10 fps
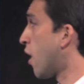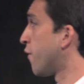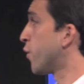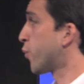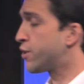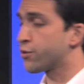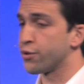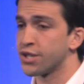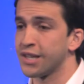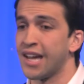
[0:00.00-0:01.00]
Coffee
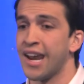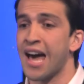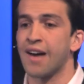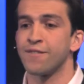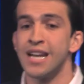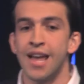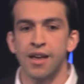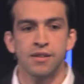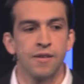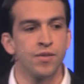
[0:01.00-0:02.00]
Research that have
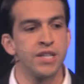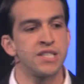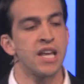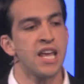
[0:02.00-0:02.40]
led this